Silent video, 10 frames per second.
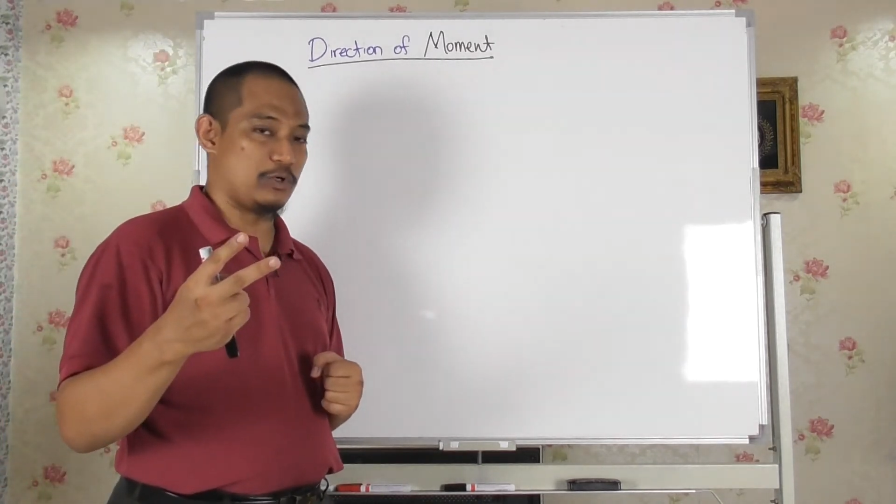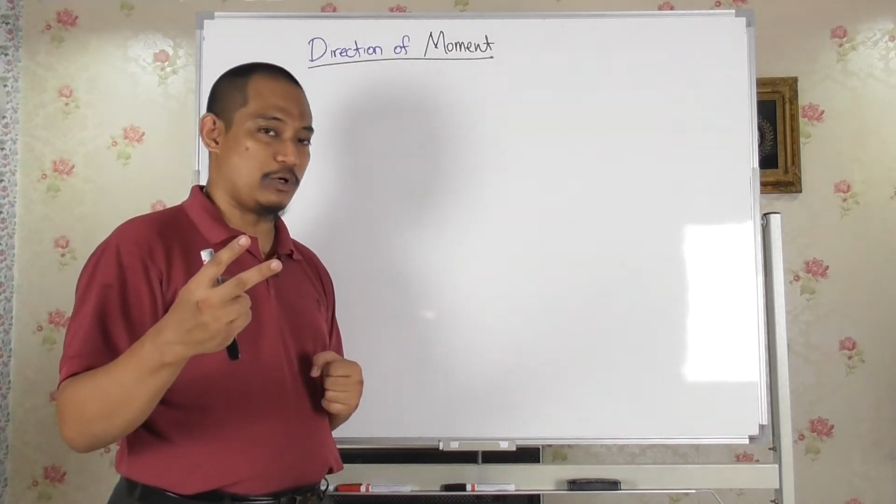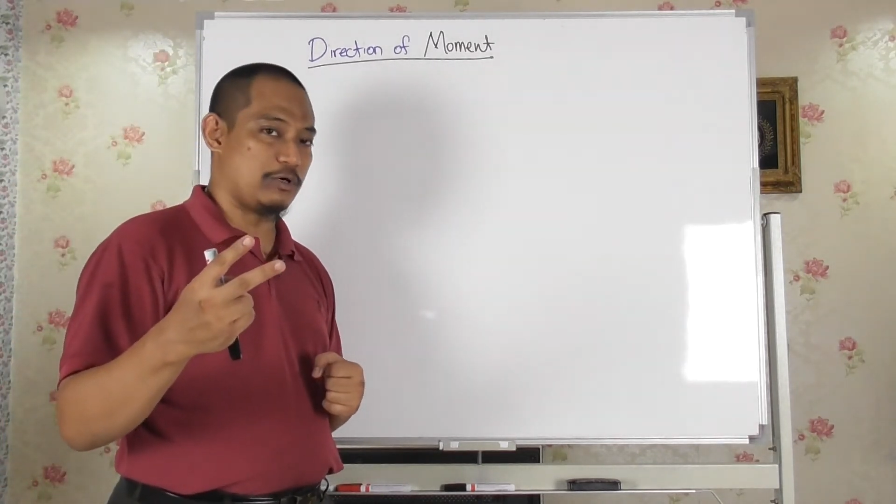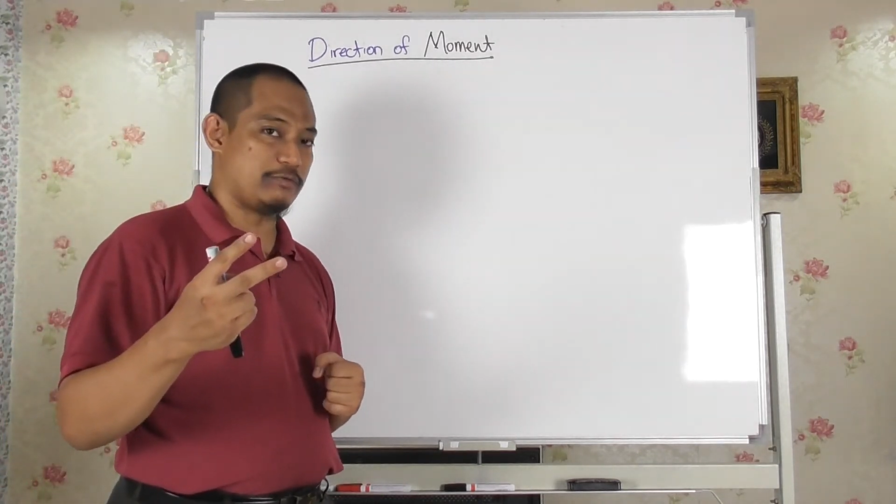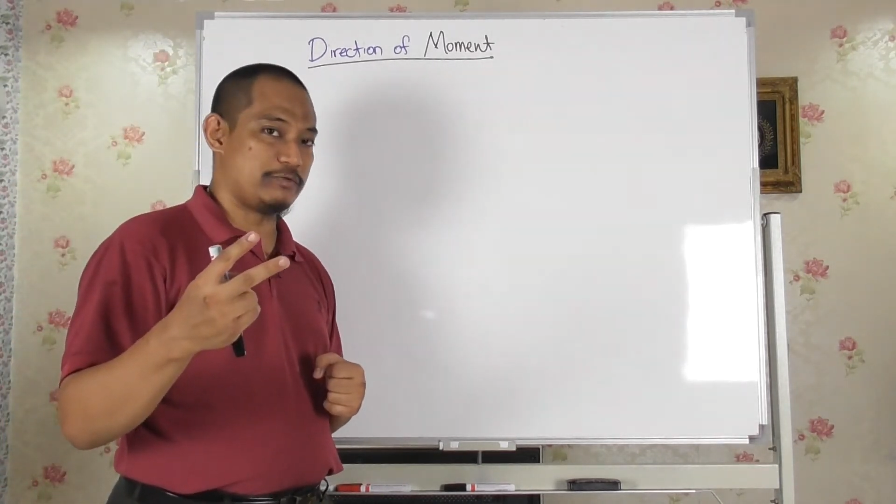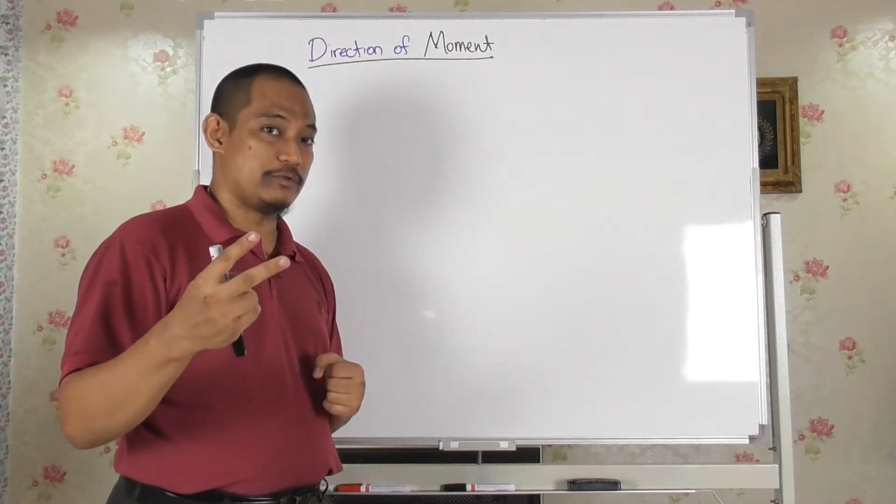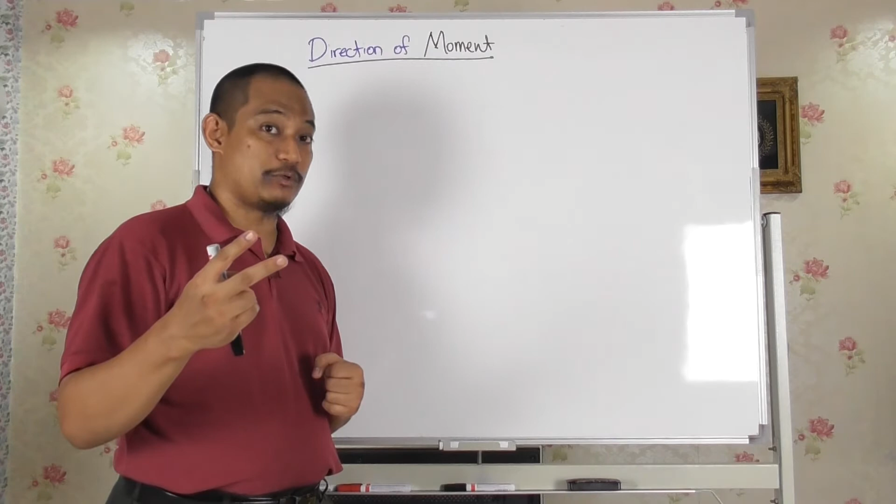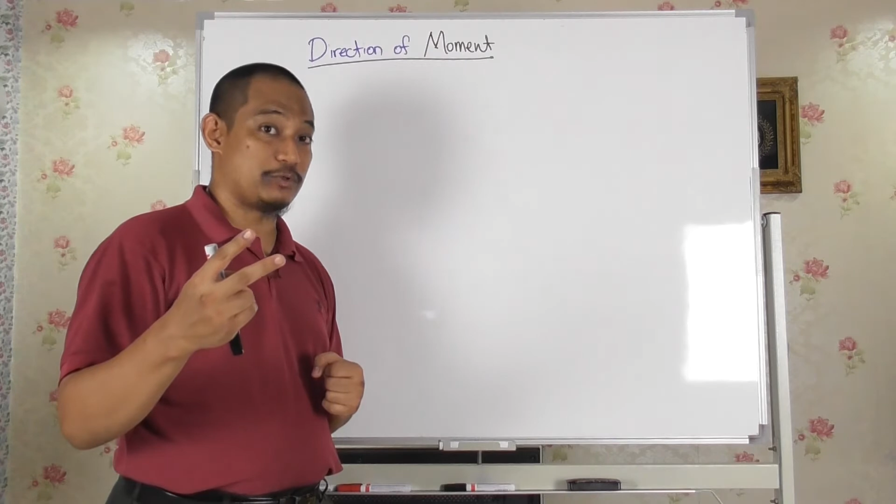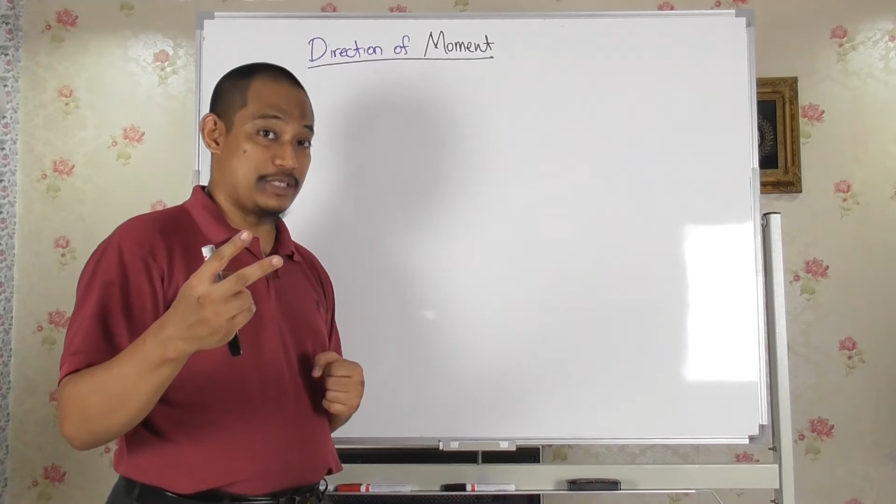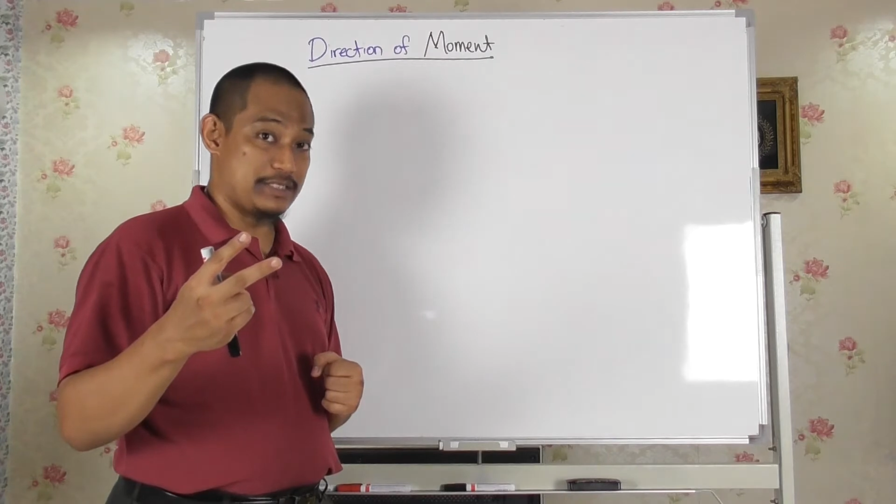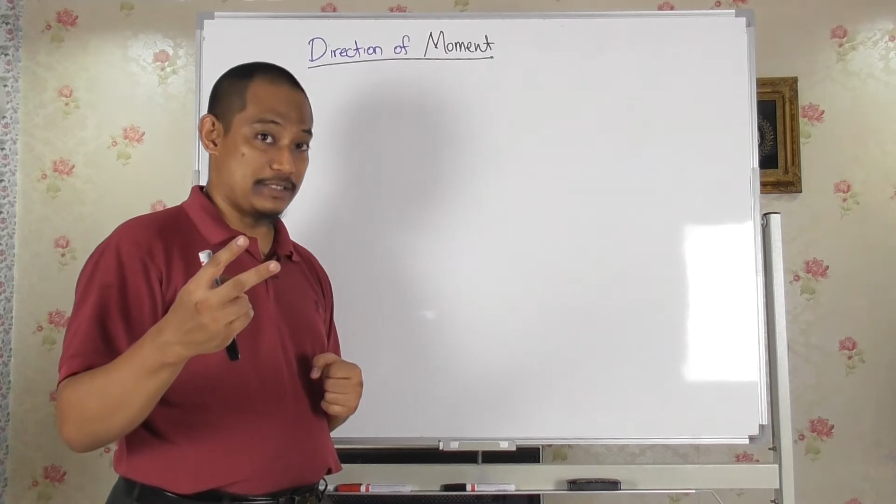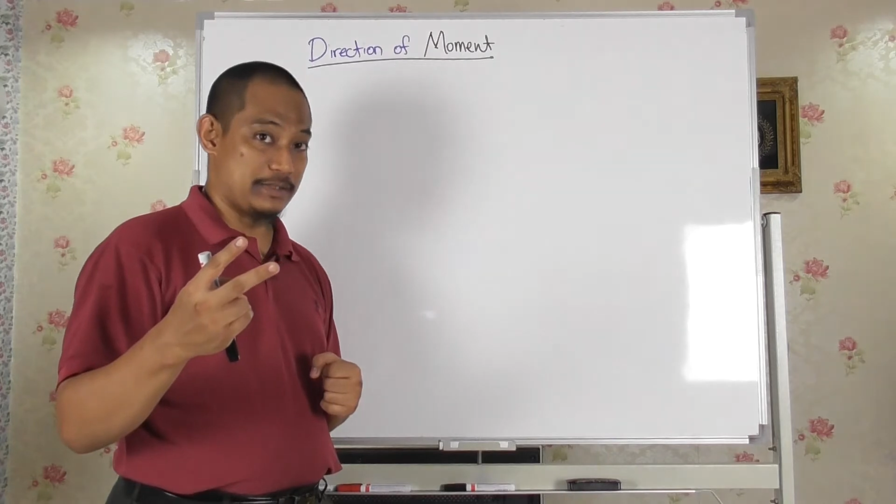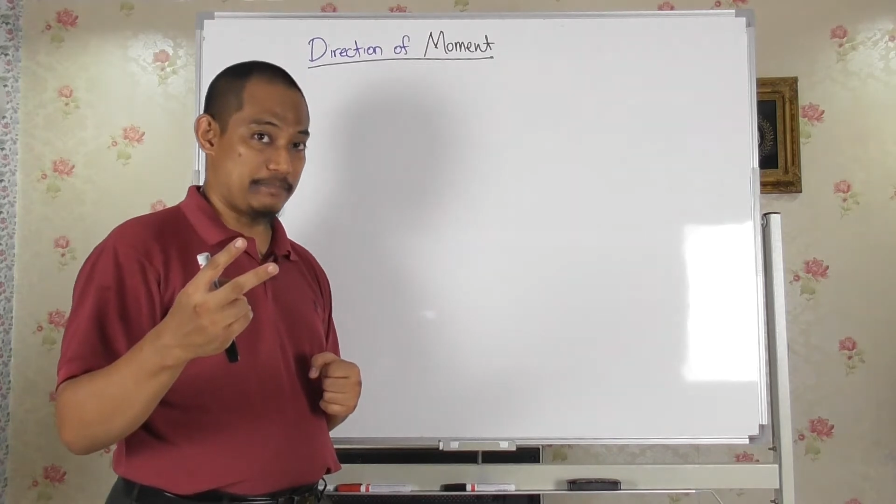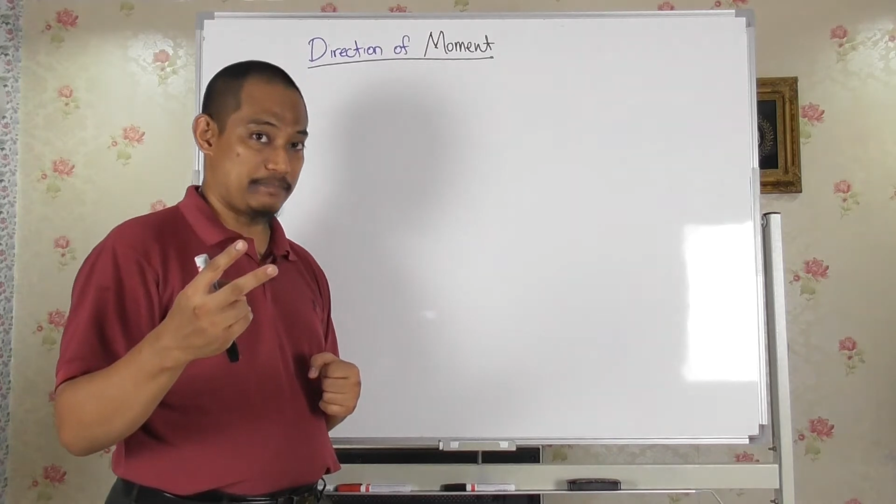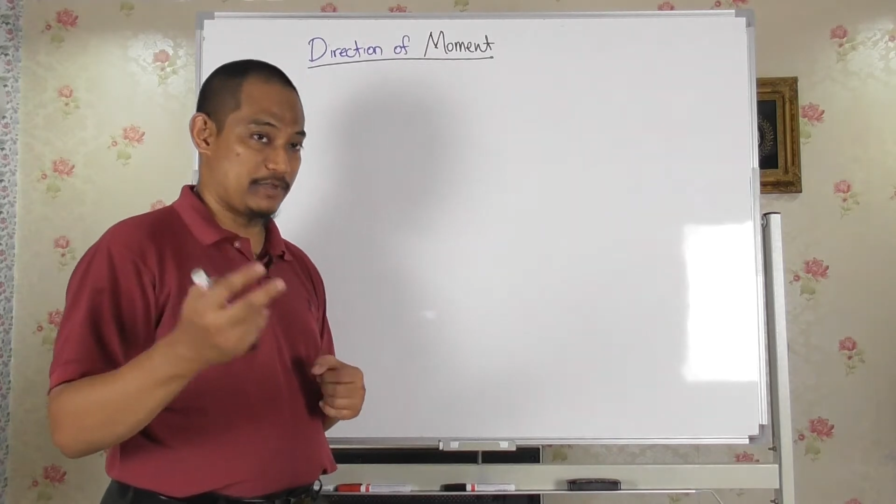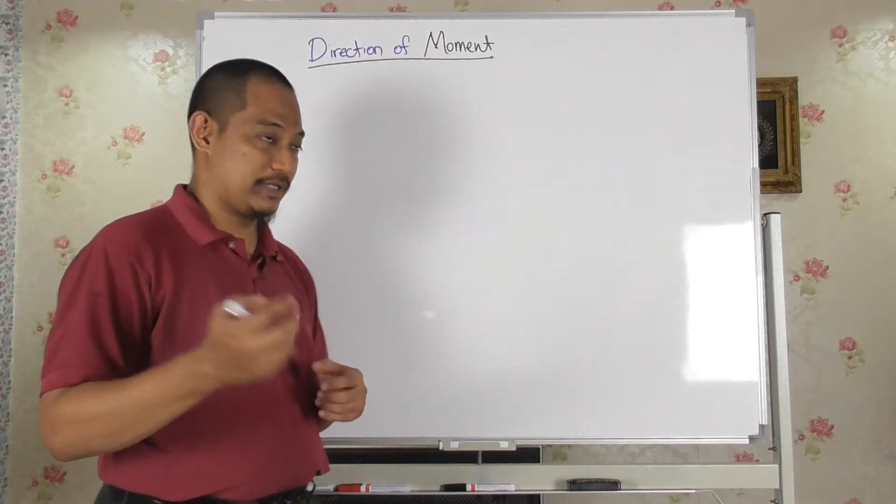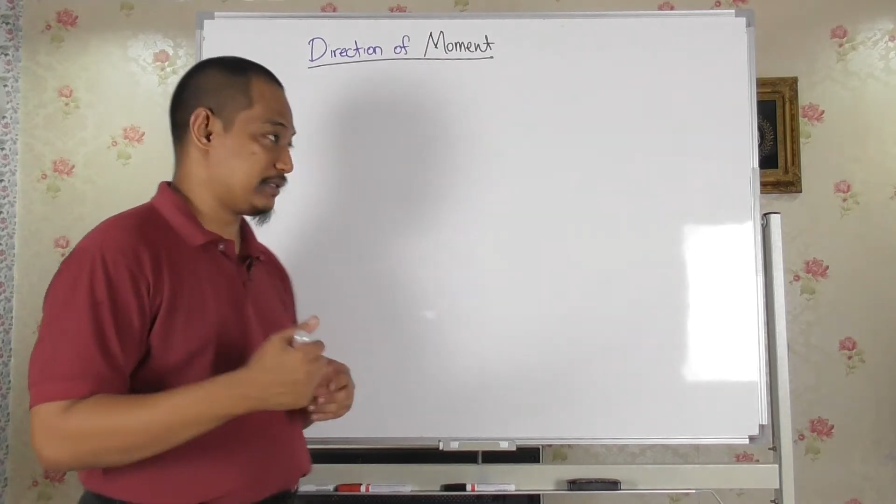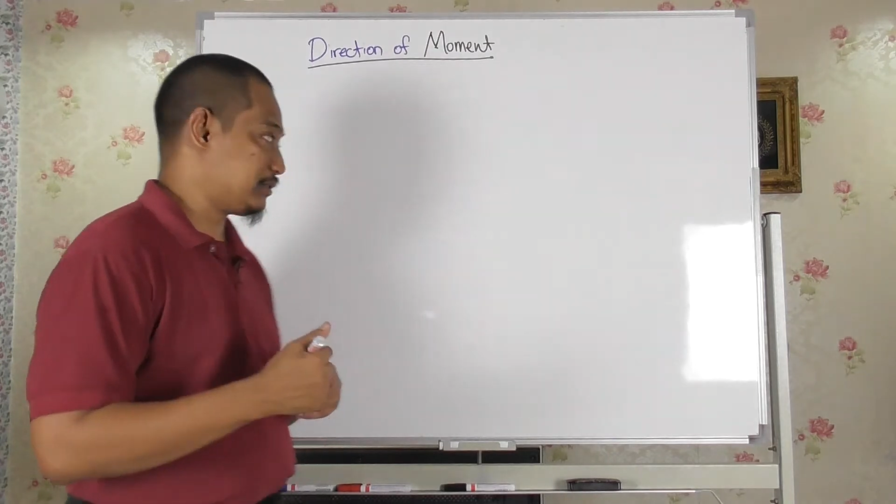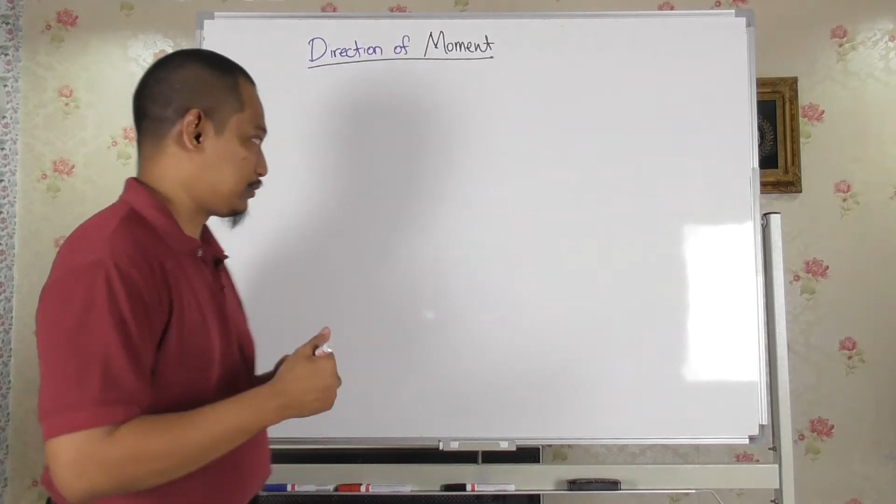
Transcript: of rotation, right?